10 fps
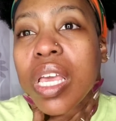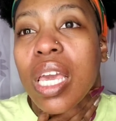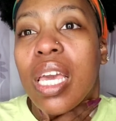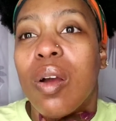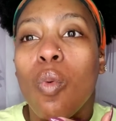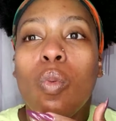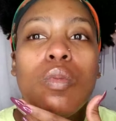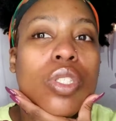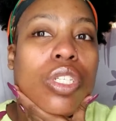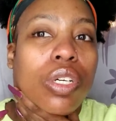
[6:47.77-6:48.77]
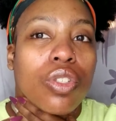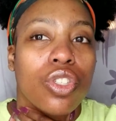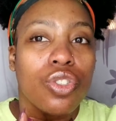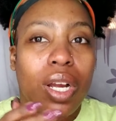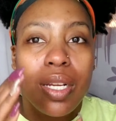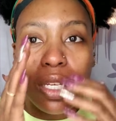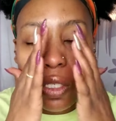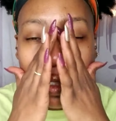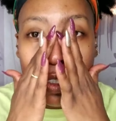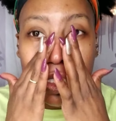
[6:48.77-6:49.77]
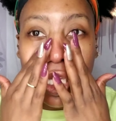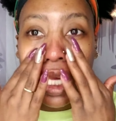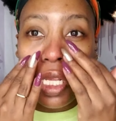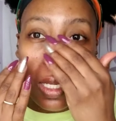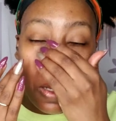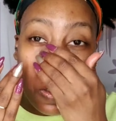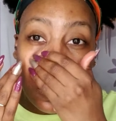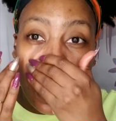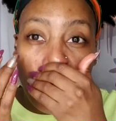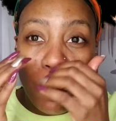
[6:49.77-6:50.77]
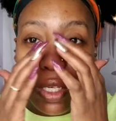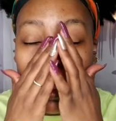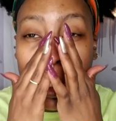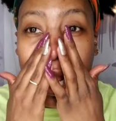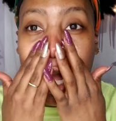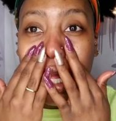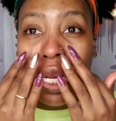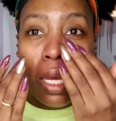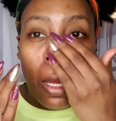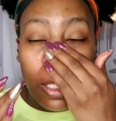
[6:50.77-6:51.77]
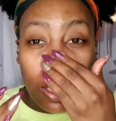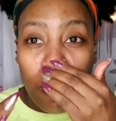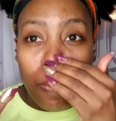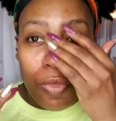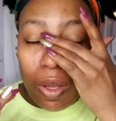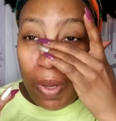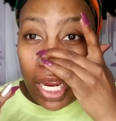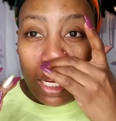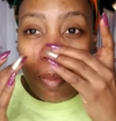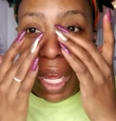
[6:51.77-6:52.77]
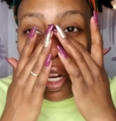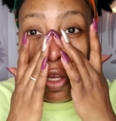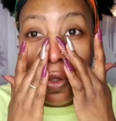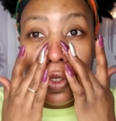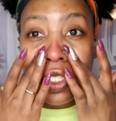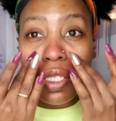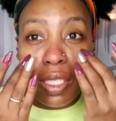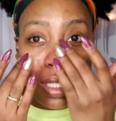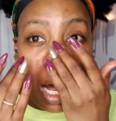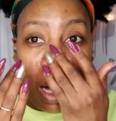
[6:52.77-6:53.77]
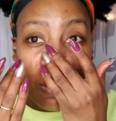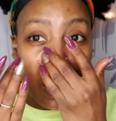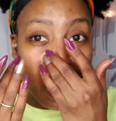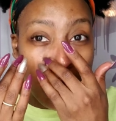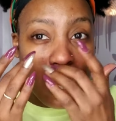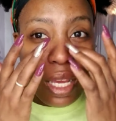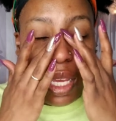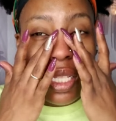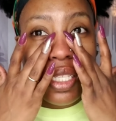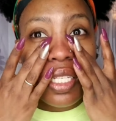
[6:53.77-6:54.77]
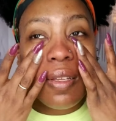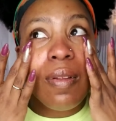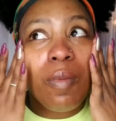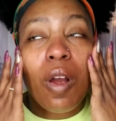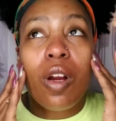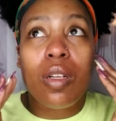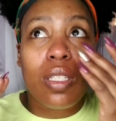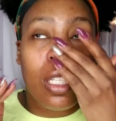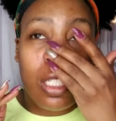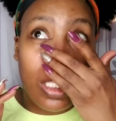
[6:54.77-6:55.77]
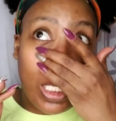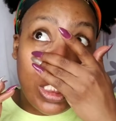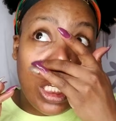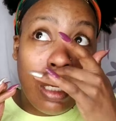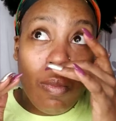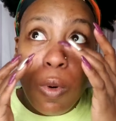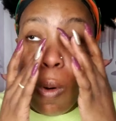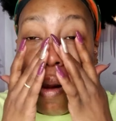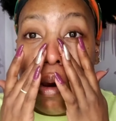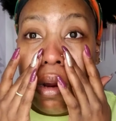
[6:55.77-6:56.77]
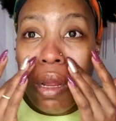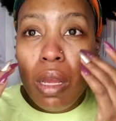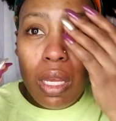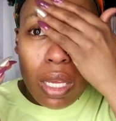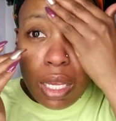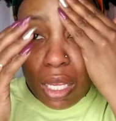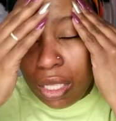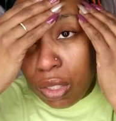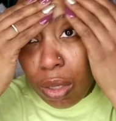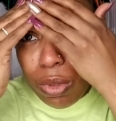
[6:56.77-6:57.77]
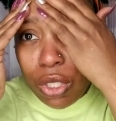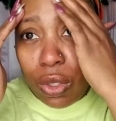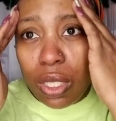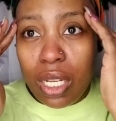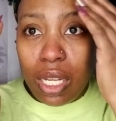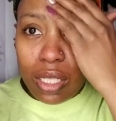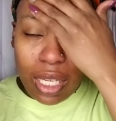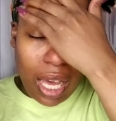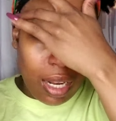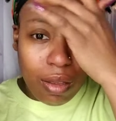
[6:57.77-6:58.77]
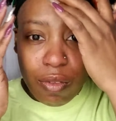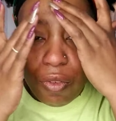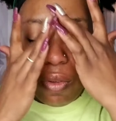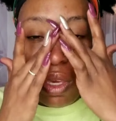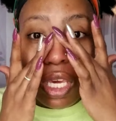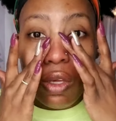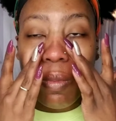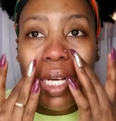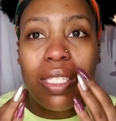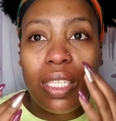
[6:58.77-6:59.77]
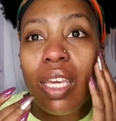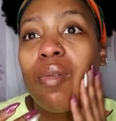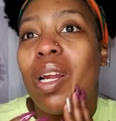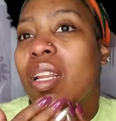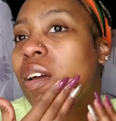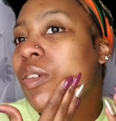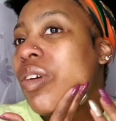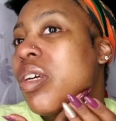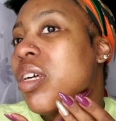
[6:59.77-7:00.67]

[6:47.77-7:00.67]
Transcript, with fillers: And, you know, just trying to heal your skin. So I've been using that. The, the pain in my nose stopped. It doesn't hurt to the touch anymore. And so I'm just using that to kind of heal my skin right now.